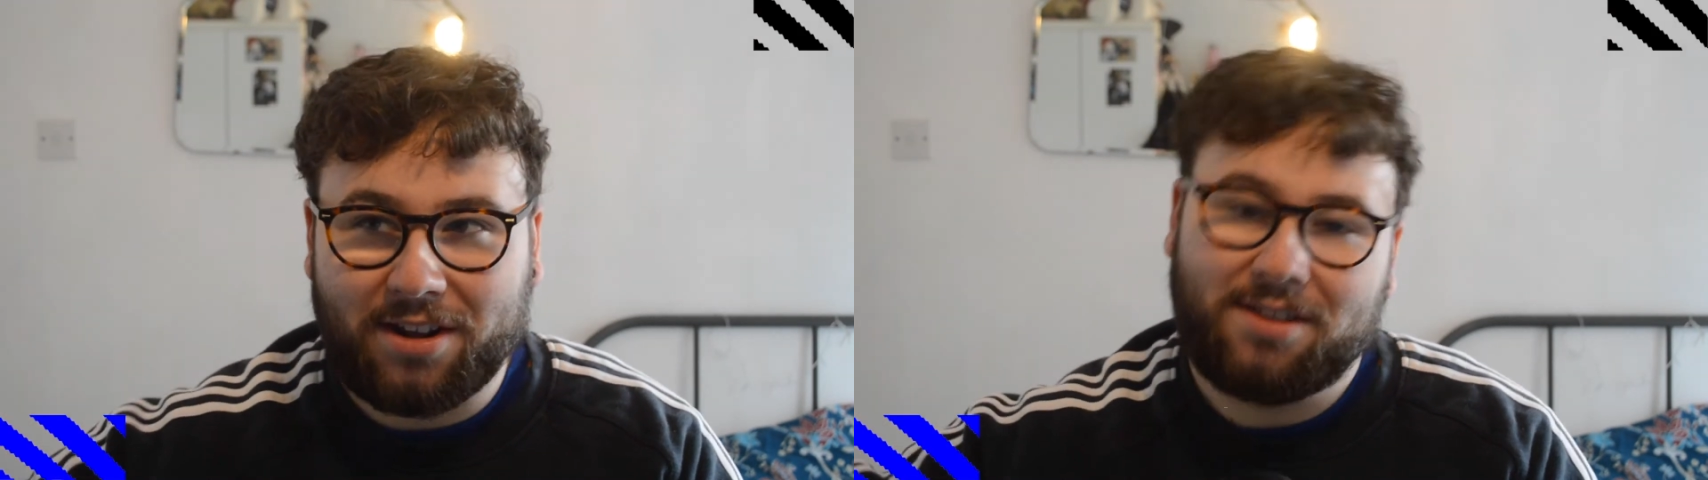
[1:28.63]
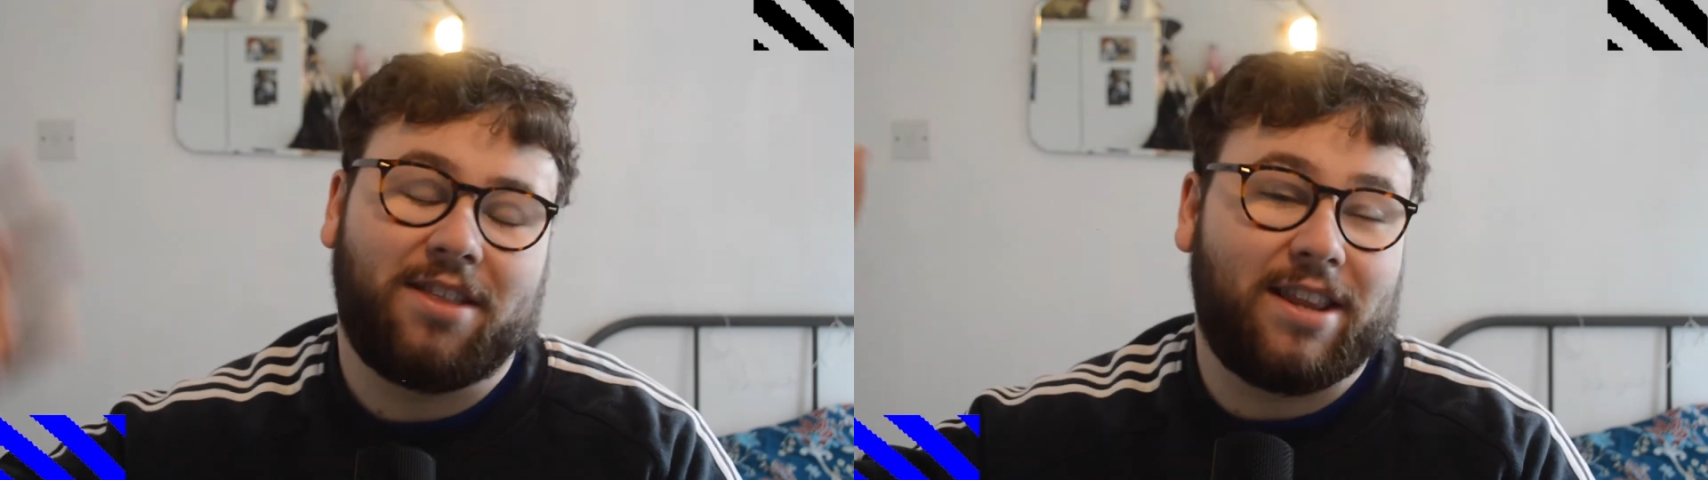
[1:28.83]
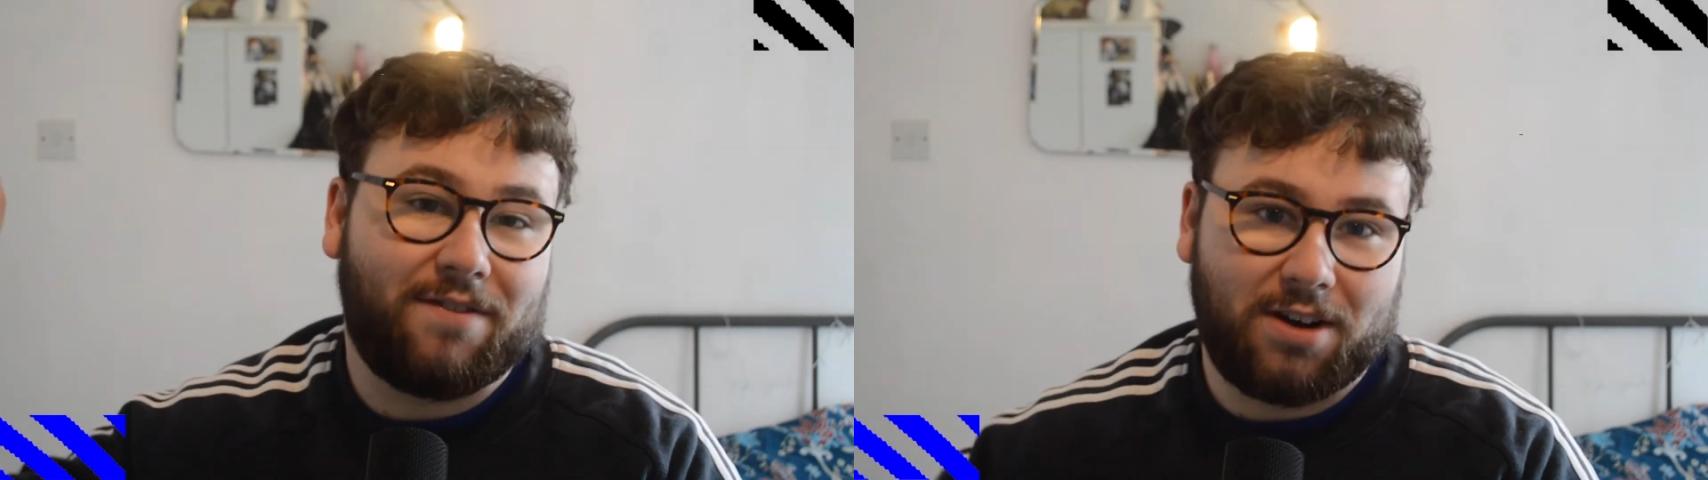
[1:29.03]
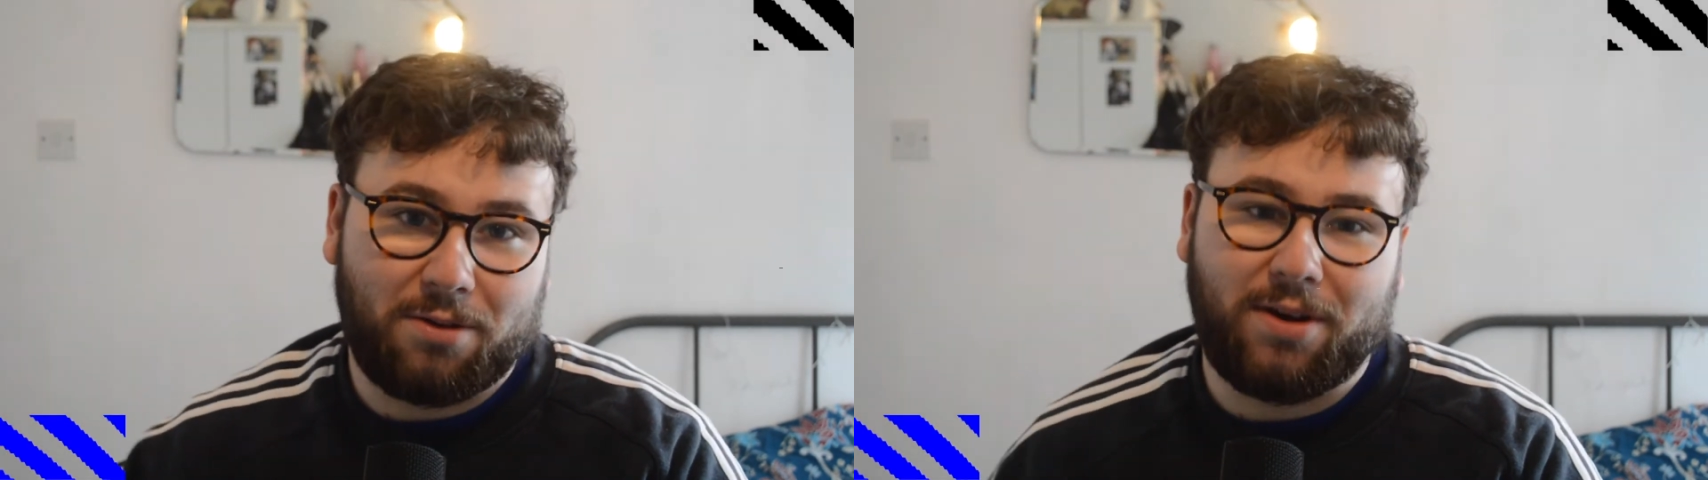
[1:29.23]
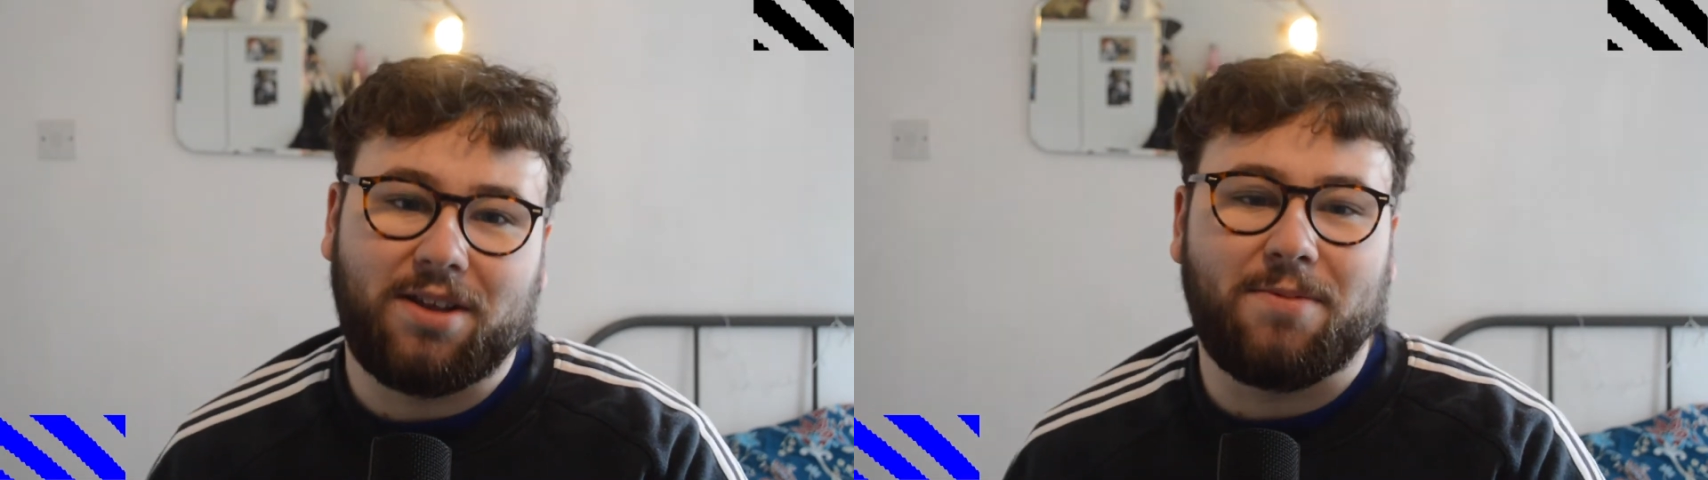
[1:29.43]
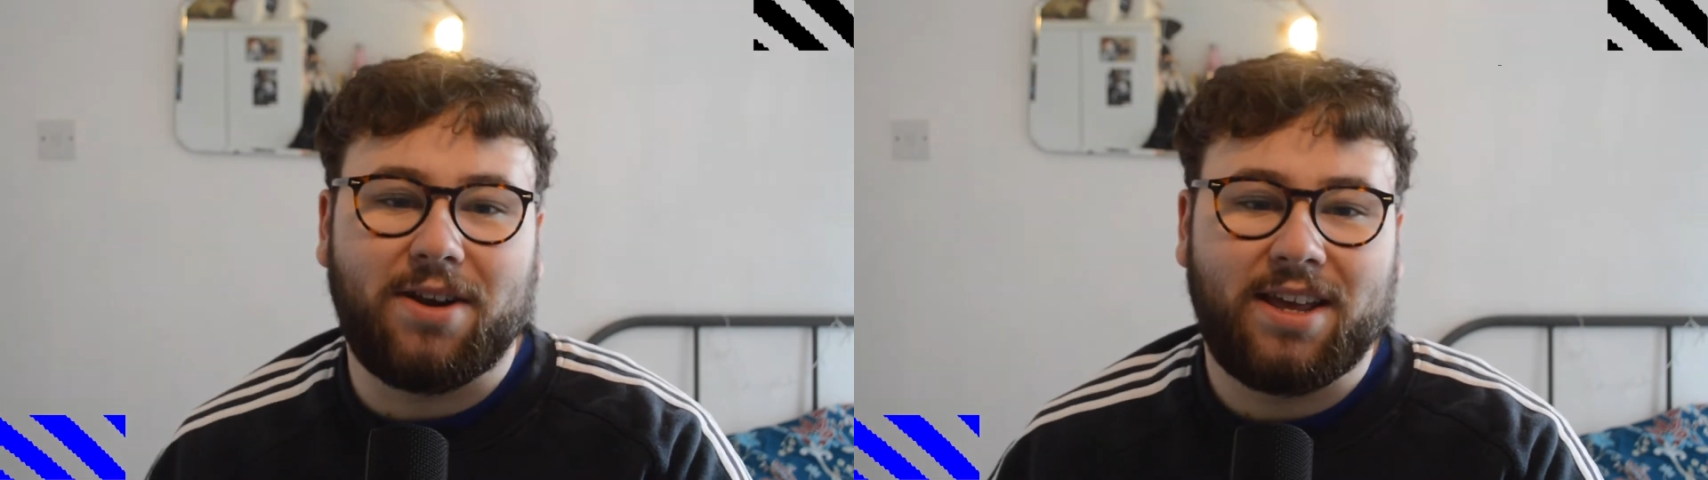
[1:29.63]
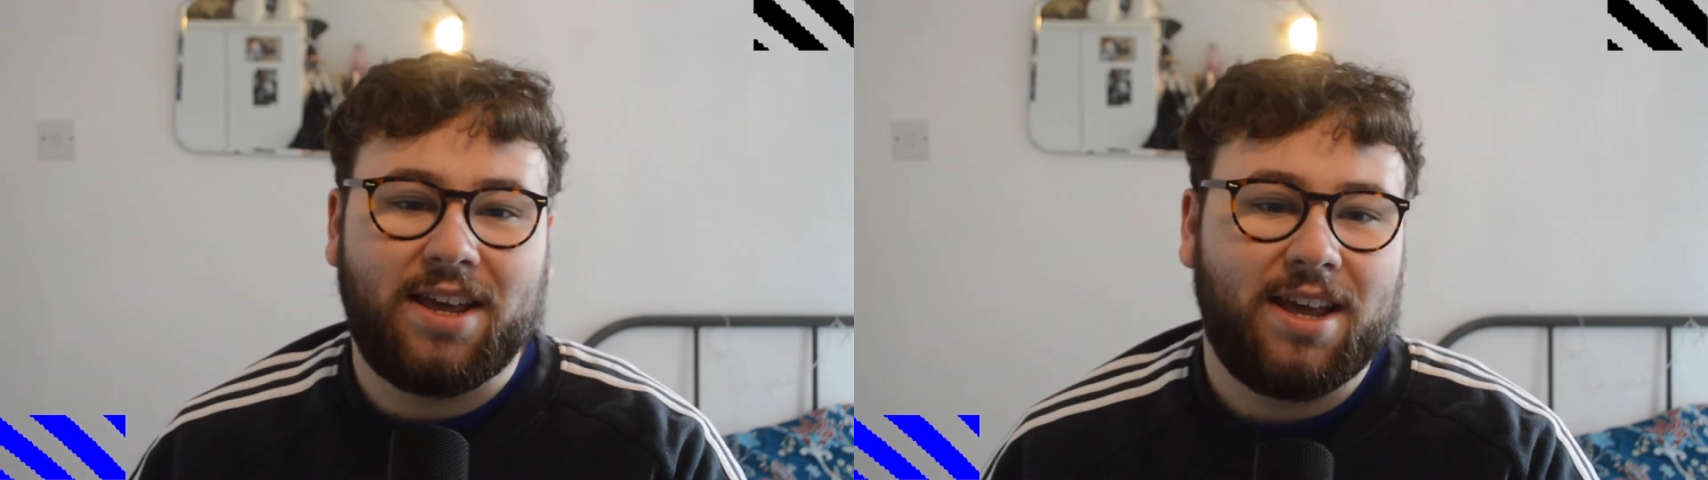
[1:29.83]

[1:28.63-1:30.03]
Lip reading: It's the David Luiz money.